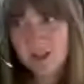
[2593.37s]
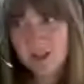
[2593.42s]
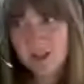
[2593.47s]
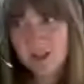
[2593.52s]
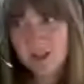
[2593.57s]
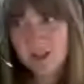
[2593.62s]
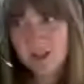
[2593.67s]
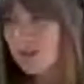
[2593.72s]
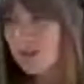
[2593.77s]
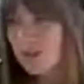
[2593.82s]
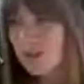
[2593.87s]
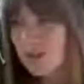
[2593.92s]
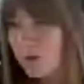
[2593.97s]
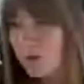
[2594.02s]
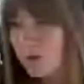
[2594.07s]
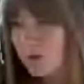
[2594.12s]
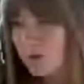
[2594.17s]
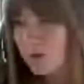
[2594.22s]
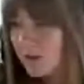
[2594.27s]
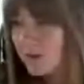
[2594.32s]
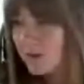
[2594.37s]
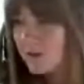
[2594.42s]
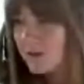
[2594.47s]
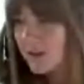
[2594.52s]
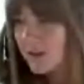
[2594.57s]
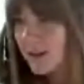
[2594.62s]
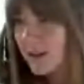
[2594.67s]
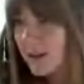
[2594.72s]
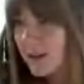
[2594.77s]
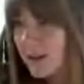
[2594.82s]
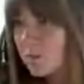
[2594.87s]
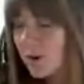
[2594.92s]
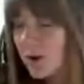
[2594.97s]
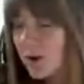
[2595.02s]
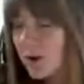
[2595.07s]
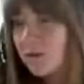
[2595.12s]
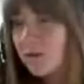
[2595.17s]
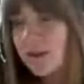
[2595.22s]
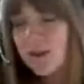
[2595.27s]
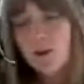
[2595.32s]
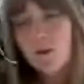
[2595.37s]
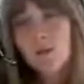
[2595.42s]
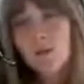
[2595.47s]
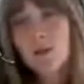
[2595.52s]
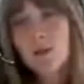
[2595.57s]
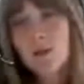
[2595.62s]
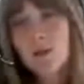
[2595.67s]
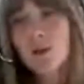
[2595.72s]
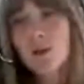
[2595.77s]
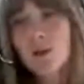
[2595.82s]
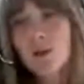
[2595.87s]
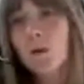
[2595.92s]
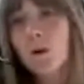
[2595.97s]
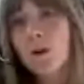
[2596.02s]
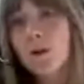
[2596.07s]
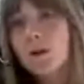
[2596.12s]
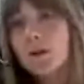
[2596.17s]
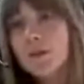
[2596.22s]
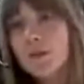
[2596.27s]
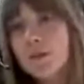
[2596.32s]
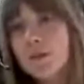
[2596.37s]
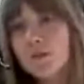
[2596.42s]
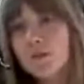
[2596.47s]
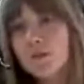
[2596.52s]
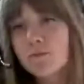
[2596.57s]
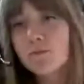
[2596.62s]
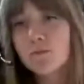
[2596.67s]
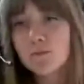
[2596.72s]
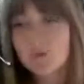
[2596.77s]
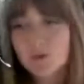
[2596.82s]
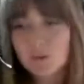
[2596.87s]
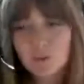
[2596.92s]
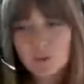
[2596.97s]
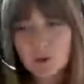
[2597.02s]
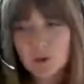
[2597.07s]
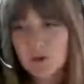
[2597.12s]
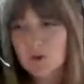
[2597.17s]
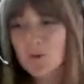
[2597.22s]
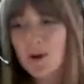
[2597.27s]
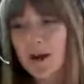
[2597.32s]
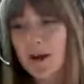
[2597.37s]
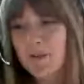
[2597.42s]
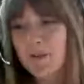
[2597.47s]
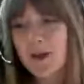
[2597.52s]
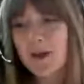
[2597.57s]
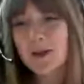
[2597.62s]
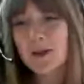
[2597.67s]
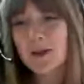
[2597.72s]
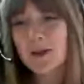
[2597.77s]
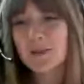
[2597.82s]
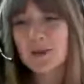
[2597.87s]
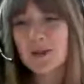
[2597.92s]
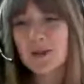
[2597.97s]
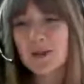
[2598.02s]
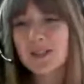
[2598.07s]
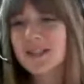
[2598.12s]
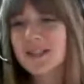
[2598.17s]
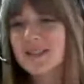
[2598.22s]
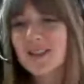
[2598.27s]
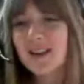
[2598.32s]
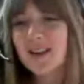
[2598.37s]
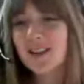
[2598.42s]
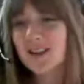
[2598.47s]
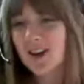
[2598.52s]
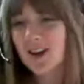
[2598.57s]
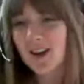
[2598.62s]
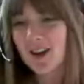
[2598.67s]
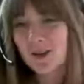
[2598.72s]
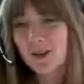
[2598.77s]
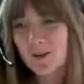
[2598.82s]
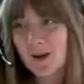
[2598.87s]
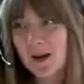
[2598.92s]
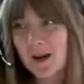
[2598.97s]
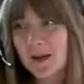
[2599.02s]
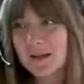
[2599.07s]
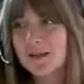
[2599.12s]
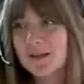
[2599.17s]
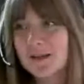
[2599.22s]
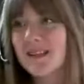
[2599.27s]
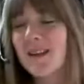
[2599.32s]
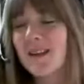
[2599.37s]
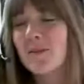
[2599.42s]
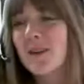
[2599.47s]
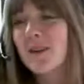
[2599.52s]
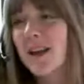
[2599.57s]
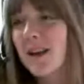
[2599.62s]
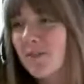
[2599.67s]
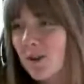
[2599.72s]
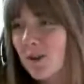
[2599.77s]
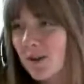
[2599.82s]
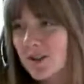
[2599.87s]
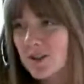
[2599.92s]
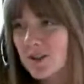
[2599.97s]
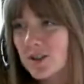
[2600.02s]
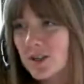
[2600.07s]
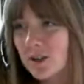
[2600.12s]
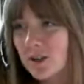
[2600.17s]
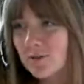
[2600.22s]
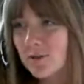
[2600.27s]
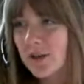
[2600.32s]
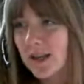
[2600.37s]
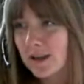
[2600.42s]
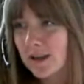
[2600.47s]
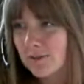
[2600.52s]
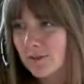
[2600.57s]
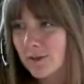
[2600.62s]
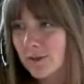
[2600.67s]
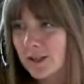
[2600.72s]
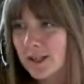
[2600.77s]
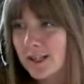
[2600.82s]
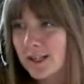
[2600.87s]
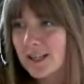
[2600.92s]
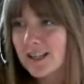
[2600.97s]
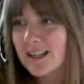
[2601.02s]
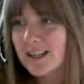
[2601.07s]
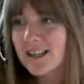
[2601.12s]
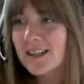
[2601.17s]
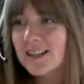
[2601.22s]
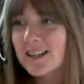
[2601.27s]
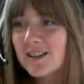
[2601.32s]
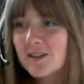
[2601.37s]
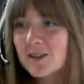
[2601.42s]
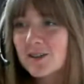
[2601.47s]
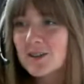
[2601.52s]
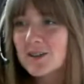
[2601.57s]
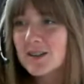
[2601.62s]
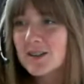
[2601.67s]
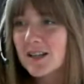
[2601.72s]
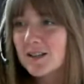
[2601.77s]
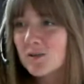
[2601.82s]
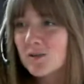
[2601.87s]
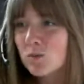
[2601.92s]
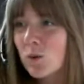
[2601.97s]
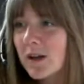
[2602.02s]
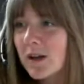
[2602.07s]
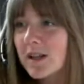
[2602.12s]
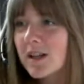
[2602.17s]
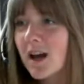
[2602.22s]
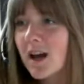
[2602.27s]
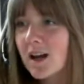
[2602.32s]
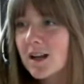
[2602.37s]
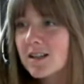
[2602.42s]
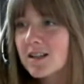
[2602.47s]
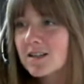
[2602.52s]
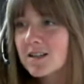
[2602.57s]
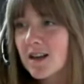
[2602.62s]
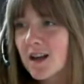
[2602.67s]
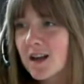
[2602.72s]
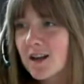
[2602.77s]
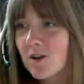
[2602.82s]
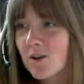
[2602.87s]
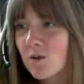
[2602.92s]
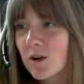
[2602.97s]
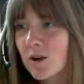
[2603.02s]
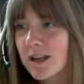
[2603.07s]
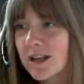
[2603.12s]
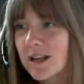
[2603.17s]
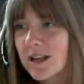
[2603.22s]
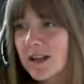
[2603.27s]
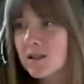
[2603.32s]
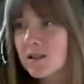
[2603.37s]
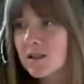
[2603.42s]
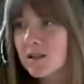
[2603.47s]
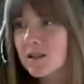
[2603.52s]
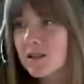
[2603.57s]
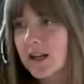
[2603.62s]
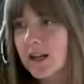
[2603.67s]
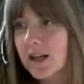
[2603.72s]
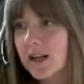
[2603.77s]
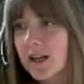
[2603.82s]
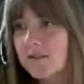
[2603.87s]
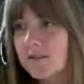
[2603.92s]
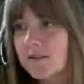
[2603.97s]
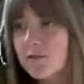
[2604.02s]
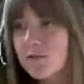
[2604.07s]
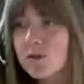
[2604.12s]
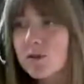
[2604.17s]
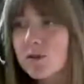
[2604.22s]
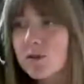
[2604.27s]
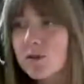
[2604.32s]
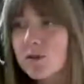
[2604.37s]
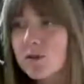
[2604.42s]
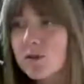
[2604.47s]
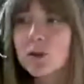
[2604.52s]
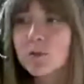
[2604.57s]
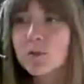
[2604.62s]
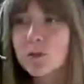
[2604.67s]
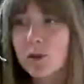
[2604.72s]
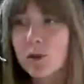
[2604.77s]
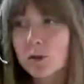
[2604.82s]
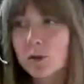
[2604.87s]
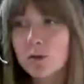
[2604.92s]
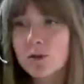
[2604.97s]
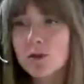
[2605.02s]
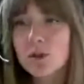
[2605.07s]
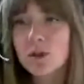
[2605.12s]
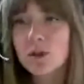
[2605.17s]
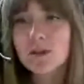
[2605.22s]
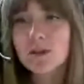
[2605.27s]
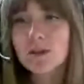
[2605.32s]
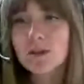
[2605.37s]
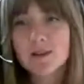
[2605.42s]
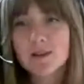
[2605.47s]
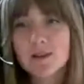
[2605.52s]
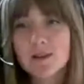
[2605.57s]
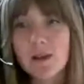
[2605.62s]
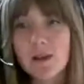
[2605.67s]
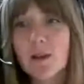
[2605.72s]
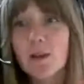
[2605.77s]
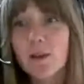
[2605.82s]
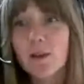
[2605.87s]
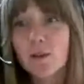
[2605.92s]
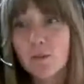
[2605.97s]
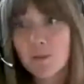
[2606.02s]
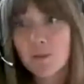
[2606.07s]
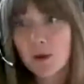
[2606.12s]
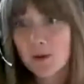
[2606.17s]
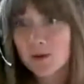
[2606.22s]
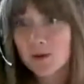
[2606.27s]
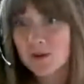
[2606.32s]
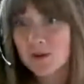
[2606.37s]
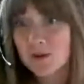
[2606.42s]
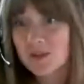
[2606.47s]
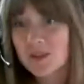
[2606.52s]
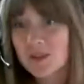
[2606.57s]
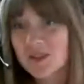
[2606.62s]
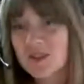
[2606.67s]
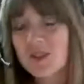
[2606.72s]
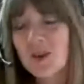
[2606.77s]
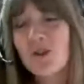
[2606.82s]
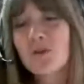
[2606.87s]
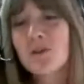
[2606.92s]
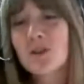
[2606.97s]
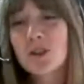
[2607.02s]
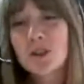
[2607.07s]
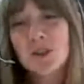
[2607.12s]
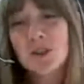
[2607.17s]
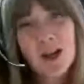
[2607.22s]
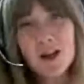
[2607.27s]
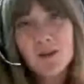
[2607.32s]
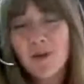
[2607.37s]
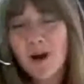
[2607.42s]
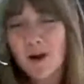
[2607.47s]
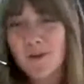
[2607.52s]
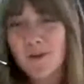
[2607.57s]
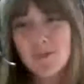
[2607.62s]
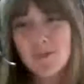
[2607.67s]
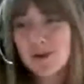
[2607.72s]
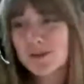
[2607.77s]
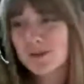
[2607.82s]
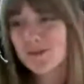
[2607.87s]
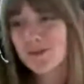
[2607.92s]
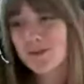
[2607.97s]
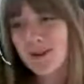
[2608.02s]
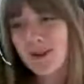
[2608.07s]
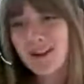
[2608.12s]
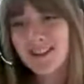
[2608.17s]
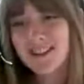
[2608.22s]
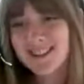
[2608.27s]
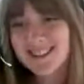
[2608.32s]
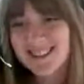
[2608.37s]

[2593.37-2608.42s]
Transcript: So the second part of that question was just recommend a book, design or otherwise. And we have a question here from Avery, which says, what non-design oriented book has influenced your approach to design the most? So if you could talk about books for us.